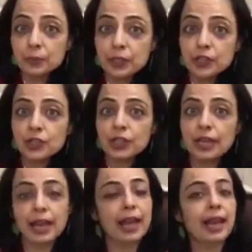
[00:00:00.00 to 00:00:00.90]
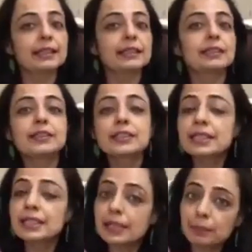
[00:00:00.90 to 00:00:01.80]
bridge and the third
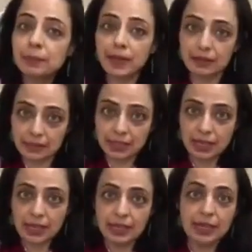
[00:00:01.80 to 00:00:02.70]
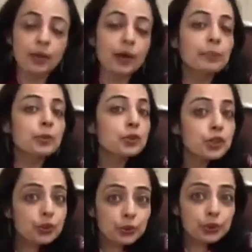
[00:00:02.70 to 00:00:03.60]
is an implant. Now I'm going to
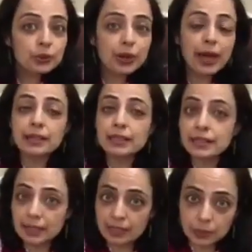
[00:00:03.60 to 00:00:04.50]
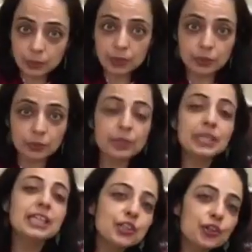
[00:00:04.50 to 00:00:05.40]
show you and discuss with you
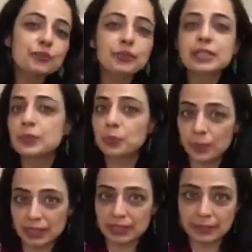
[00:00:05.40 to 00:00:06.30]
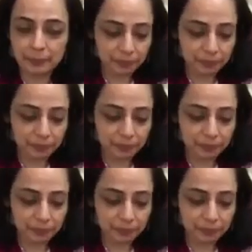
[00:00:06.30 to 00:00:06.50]
each of these ways.